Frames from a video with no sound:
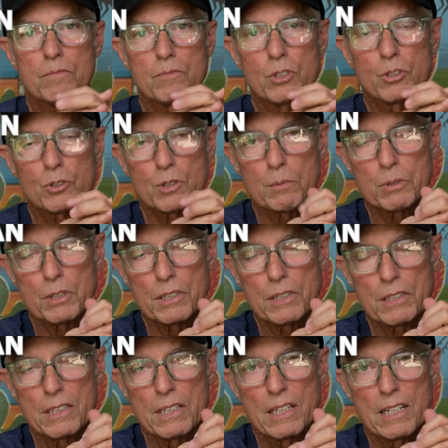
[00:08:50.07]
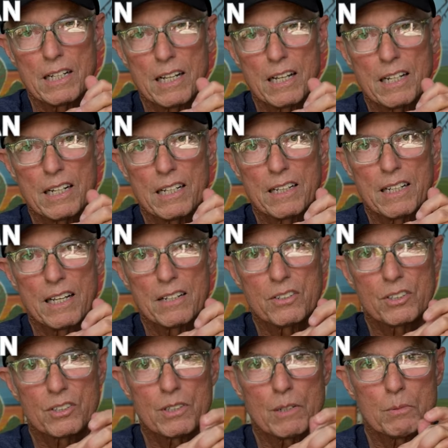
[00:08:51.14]
description, and in that
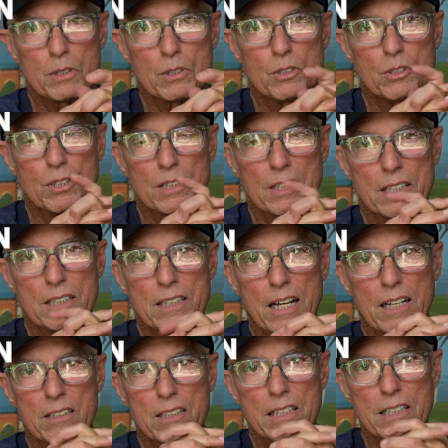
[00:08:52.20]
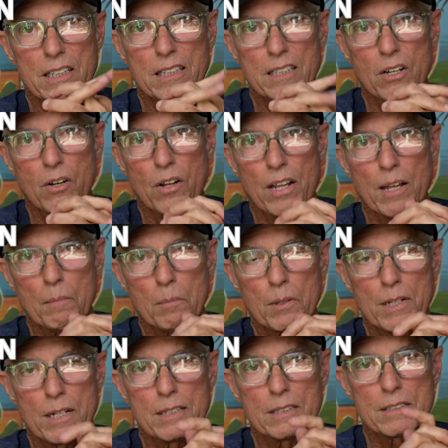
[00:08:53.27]
description you can hit that link and go to that
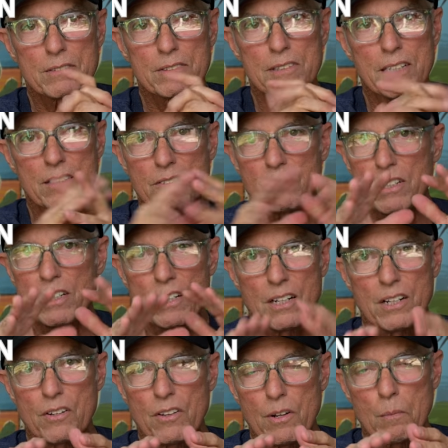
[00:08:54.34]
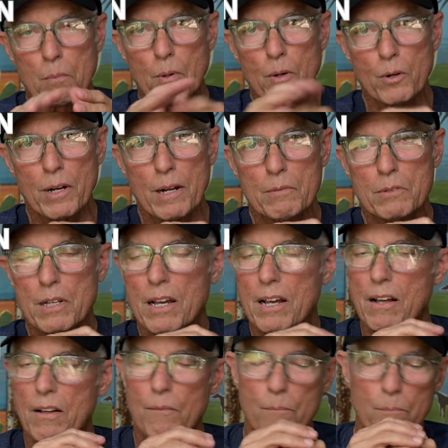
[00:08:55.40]
place and get into their program.
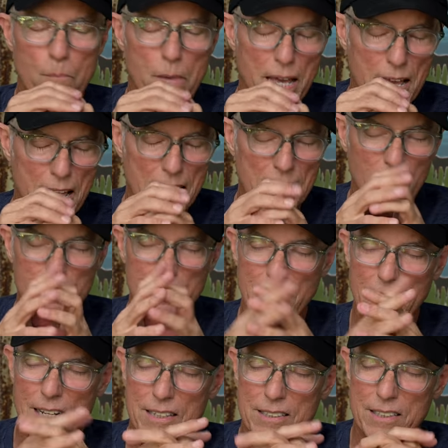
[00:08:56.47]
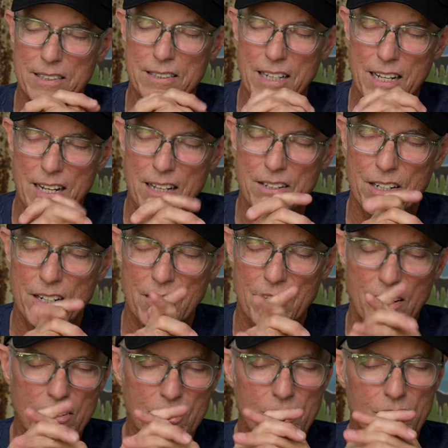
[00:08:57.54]
Man, those guys down there
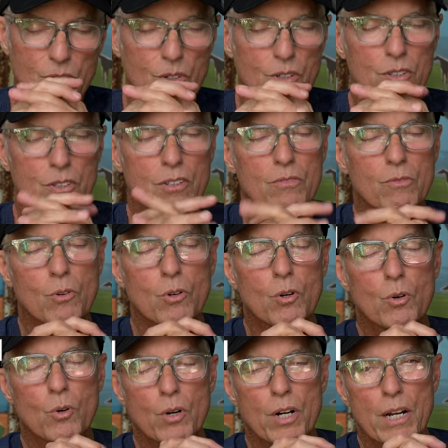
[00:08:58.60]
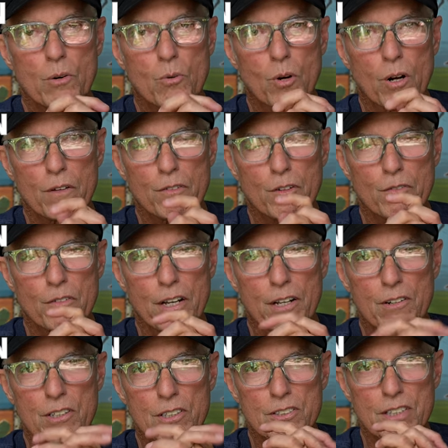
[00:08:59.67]
are doing great work for
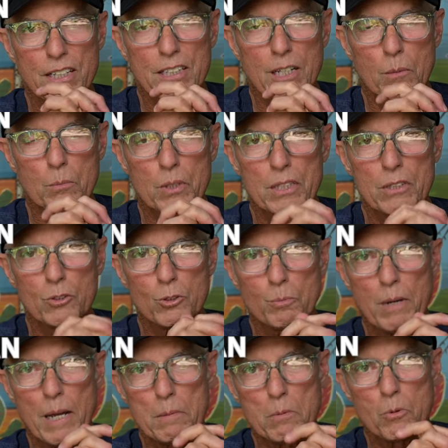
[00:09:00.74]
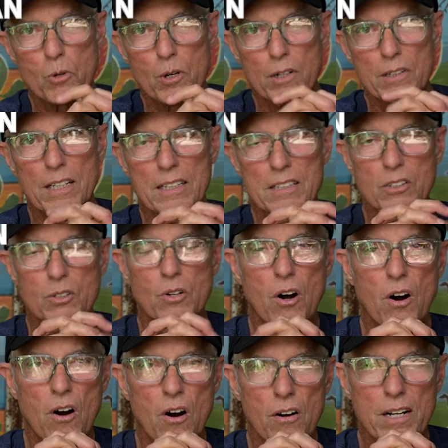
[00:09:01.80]
veterans. They can help you get through paperwork. They can do
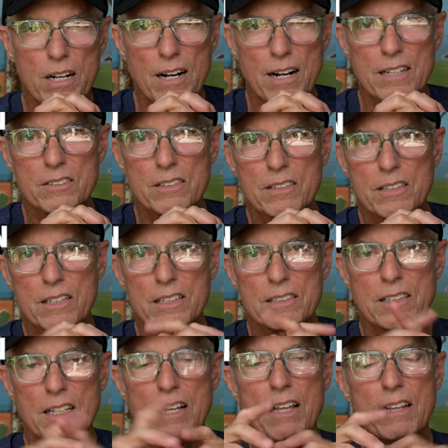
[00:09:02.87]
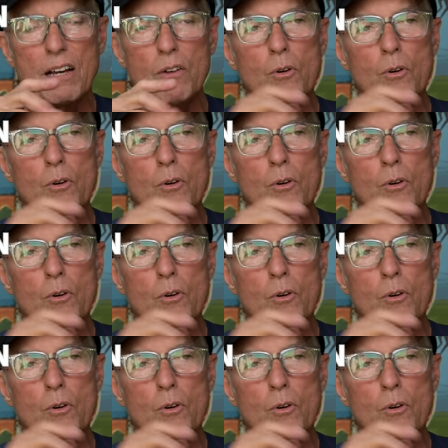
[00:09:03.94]
all kinds of things that